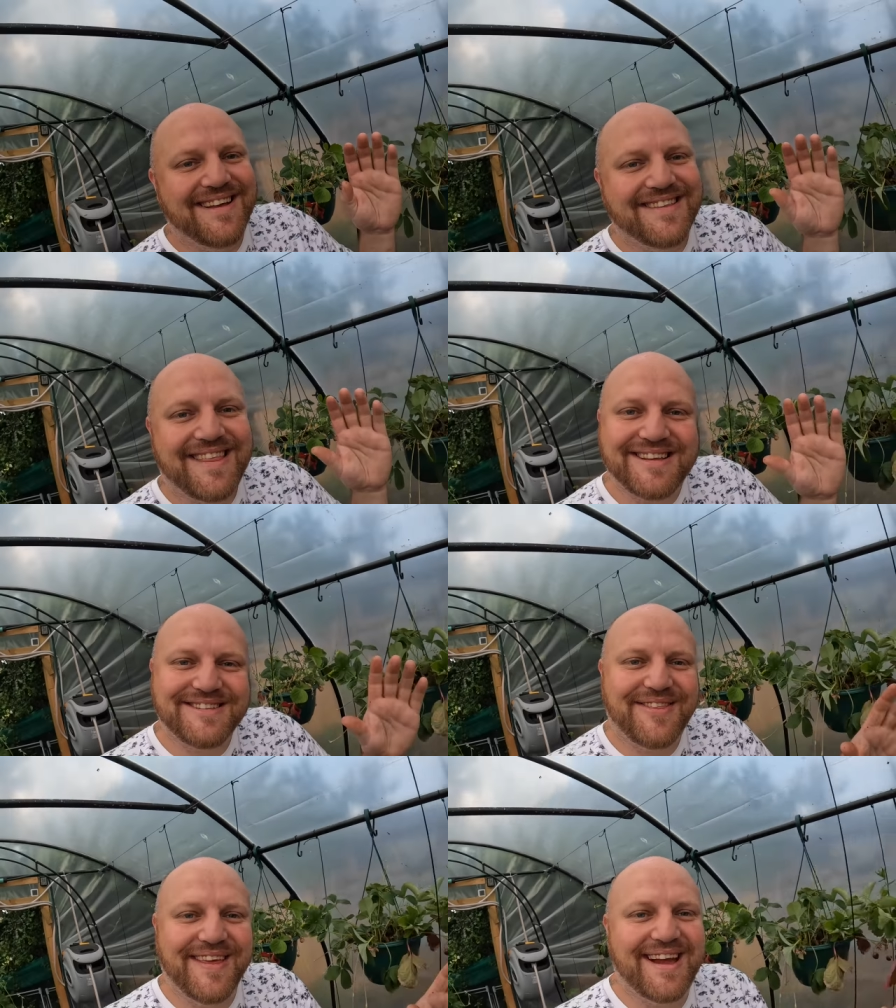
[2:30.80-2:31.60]
That's
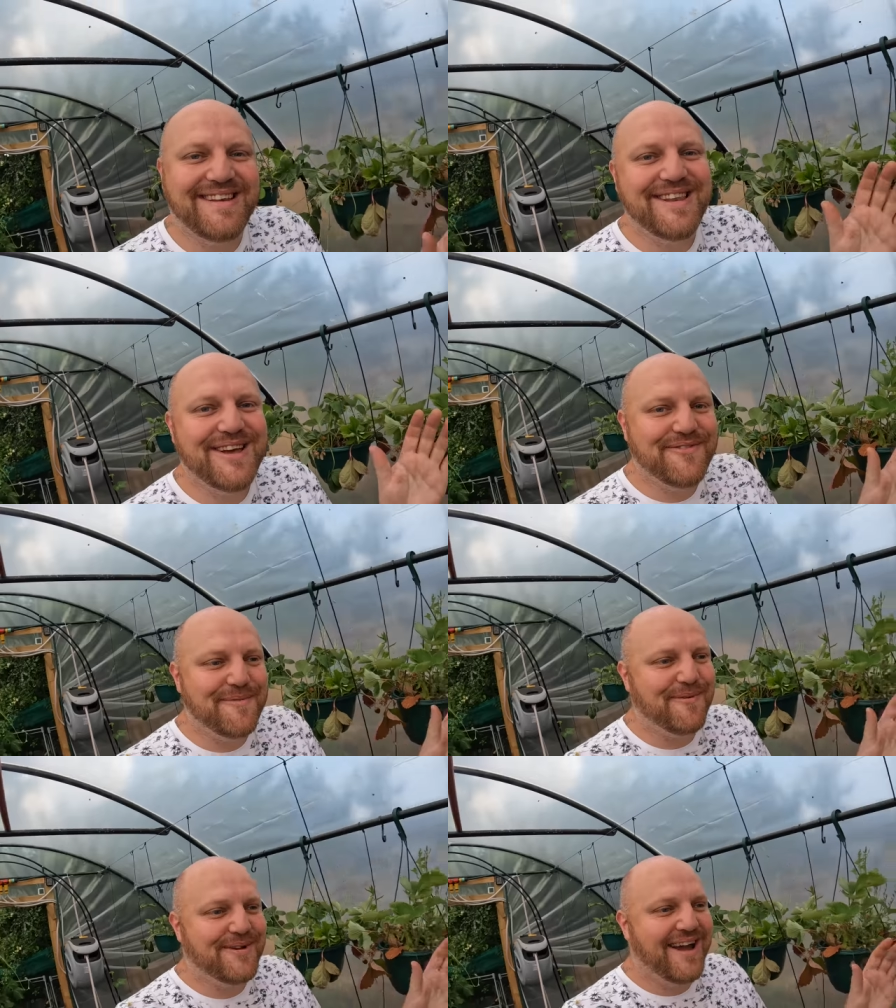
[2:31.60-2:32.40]
the thing I love
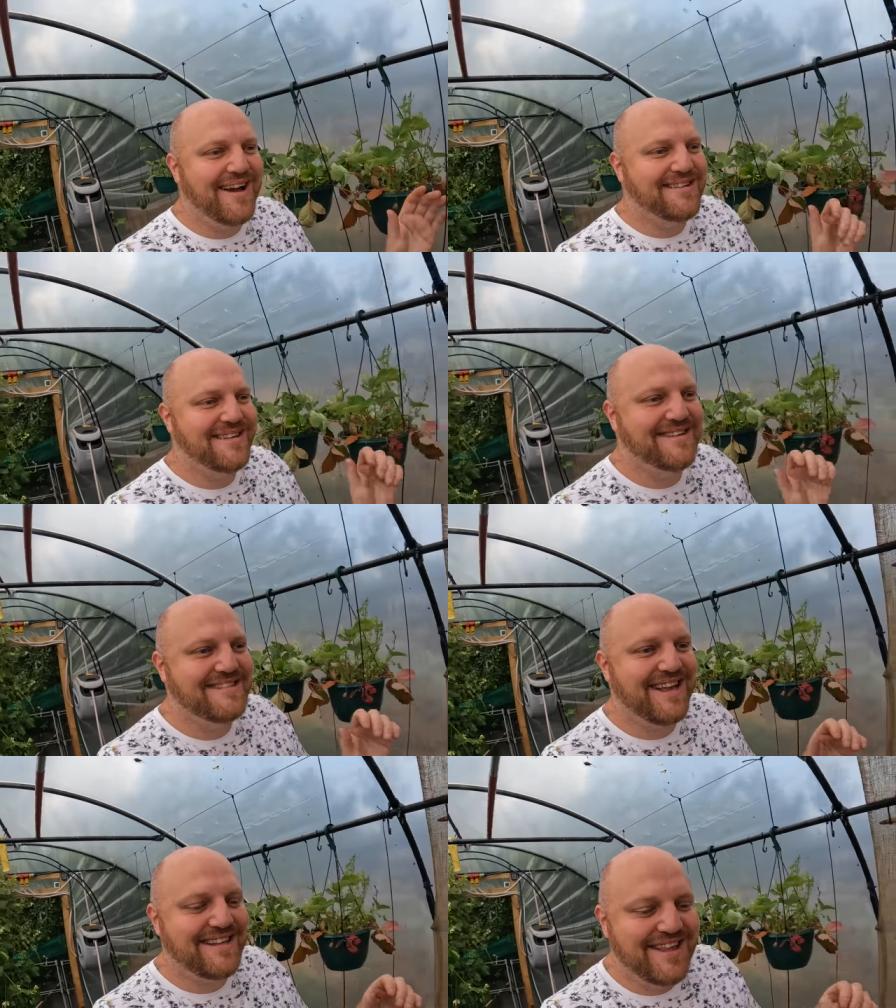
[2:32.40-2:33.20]
about gardening, is
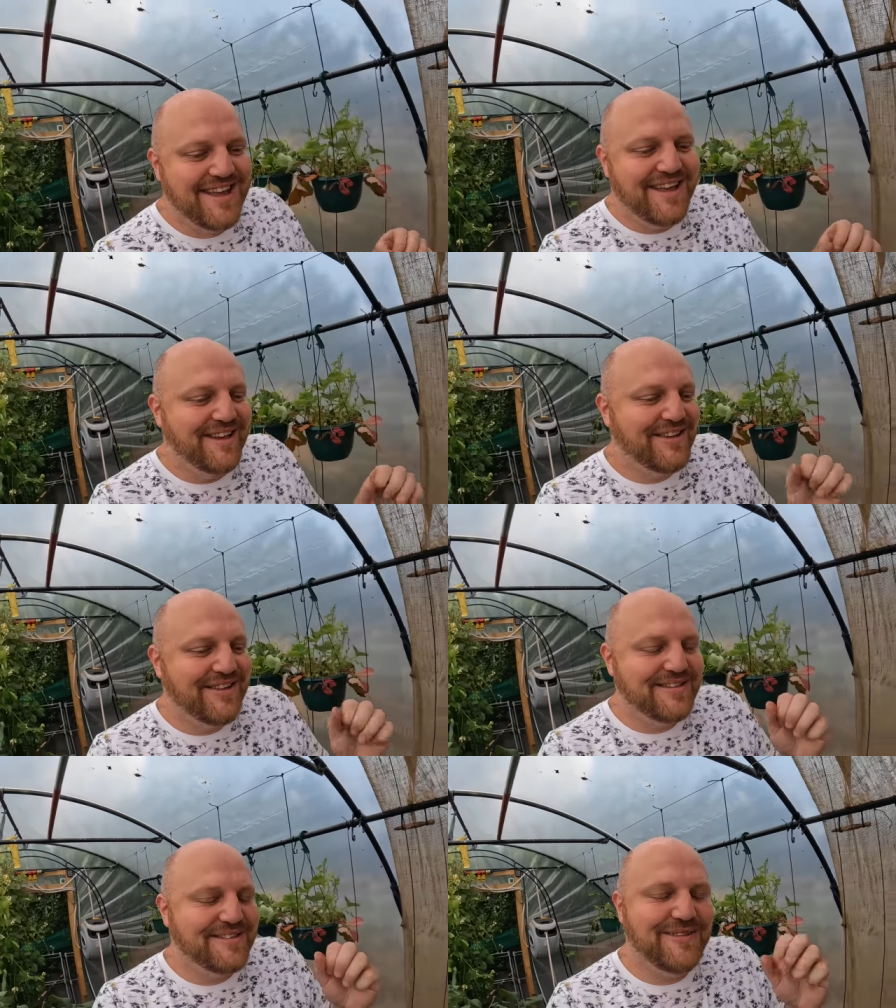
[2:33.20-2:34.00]
that
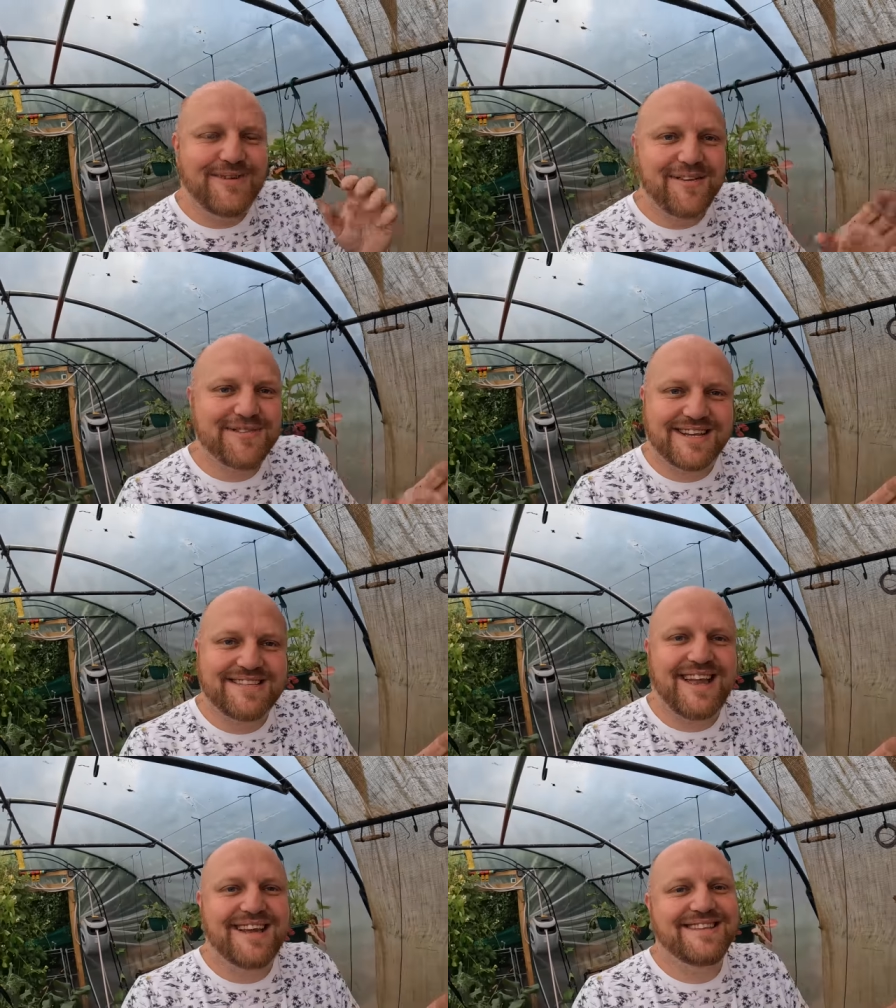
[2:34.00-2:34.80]
you'll have
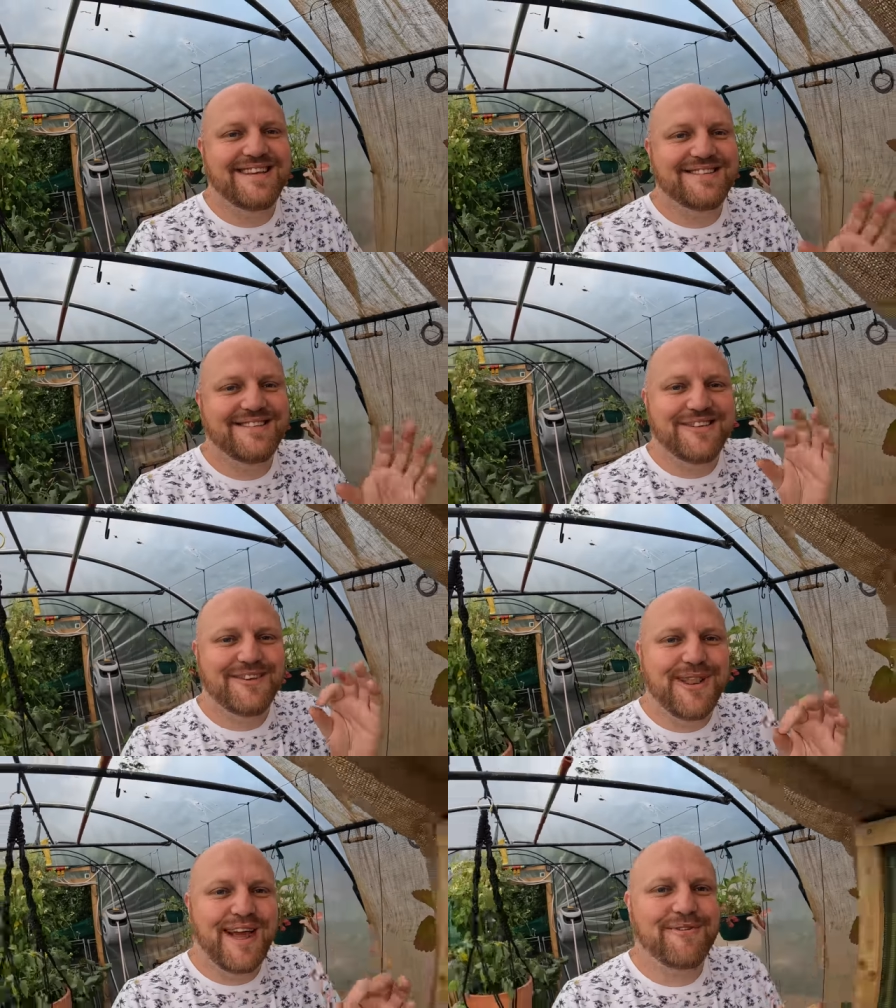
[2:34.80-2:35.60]
successes,
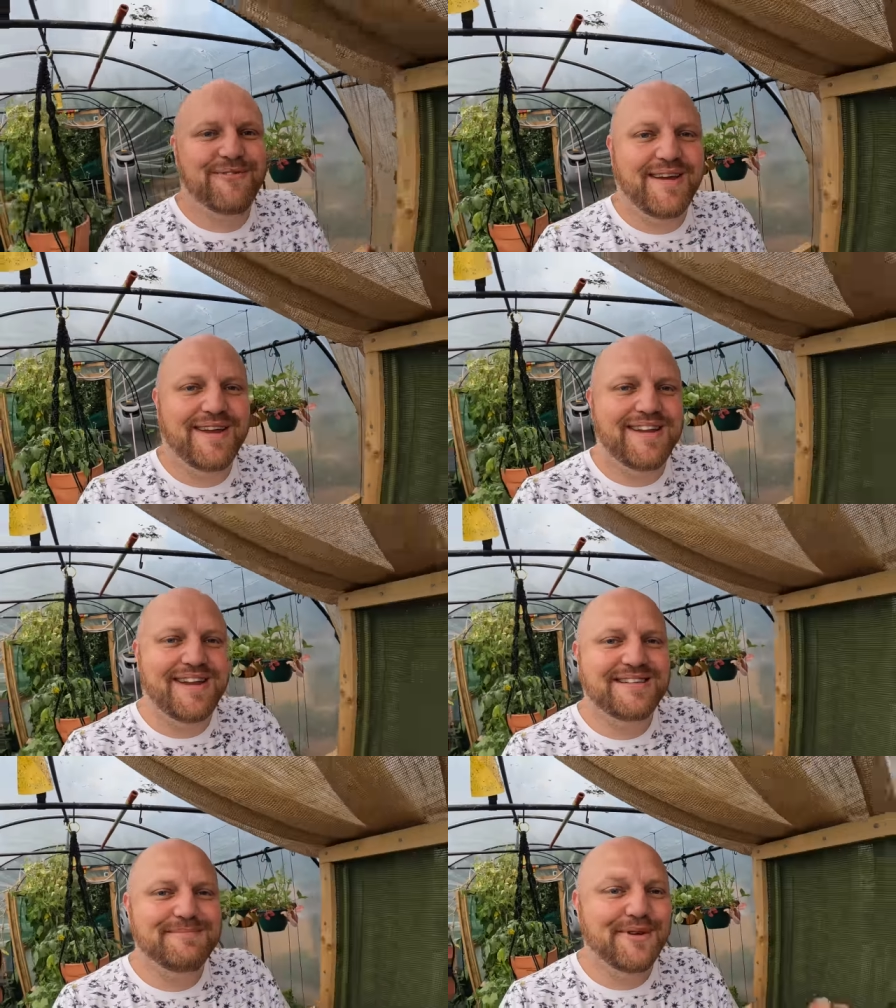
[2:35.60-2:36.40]
you'll have
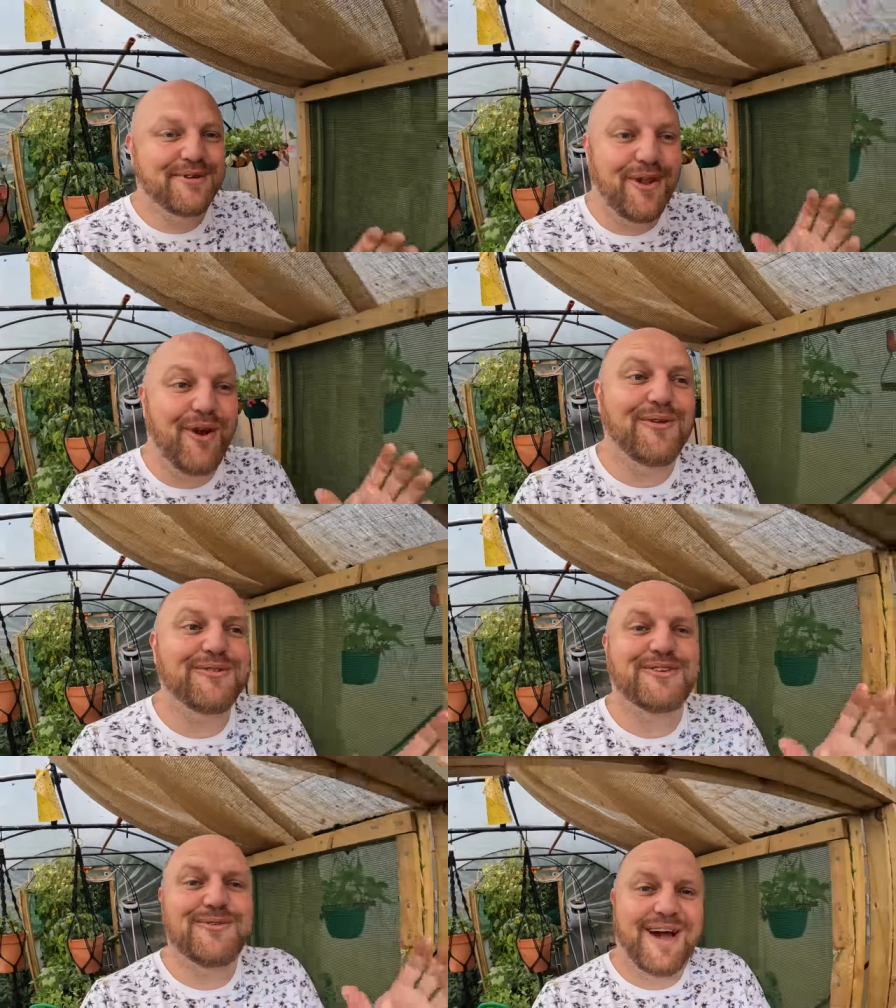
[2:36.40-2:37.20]
failures, but you'll
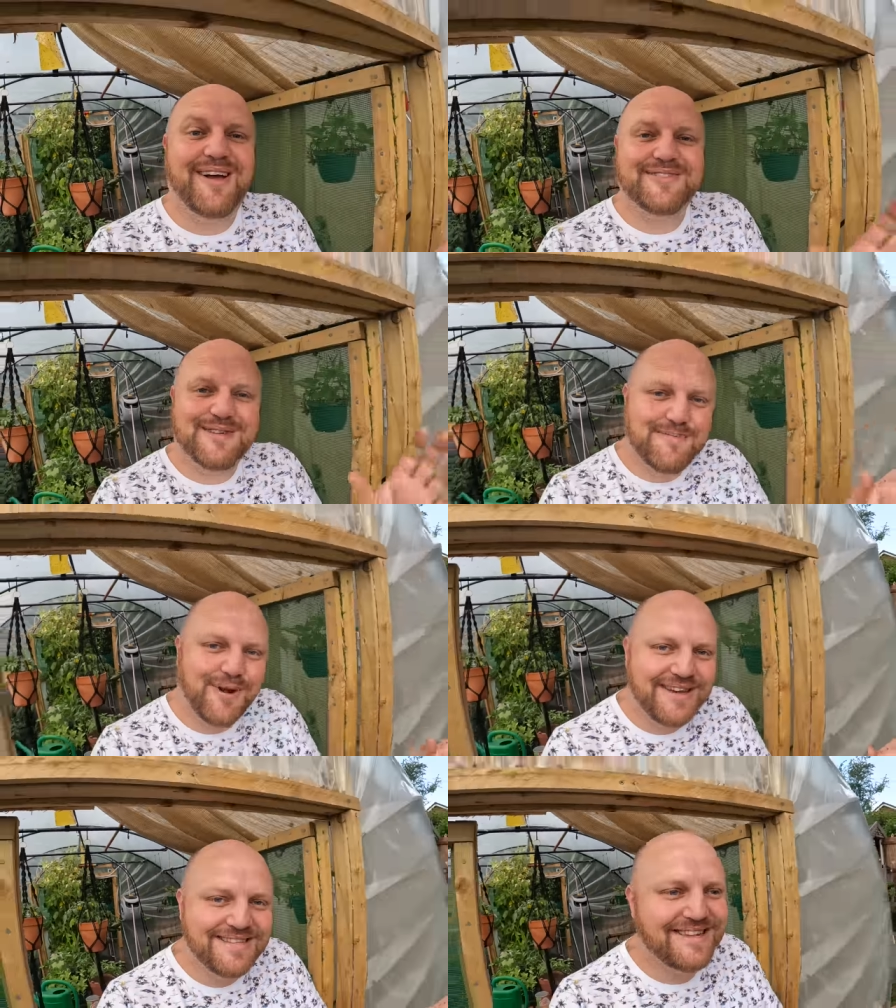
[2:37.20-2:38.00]
also have
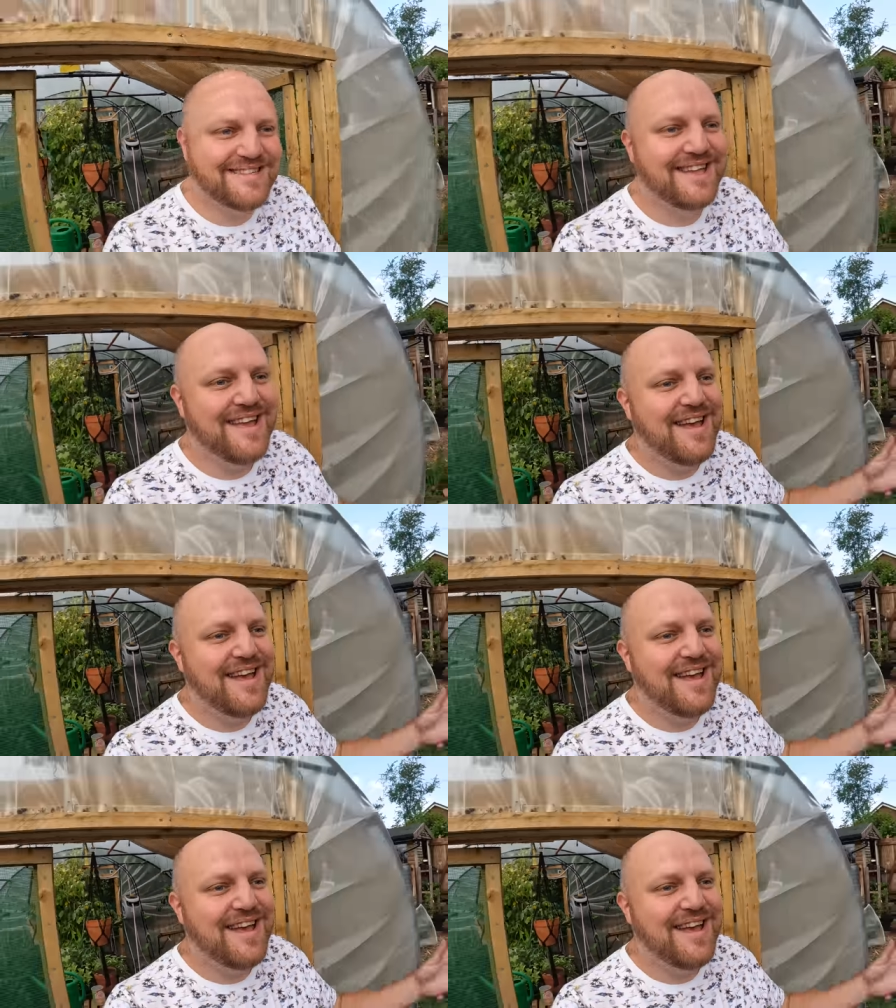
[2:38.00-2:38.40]
surprises.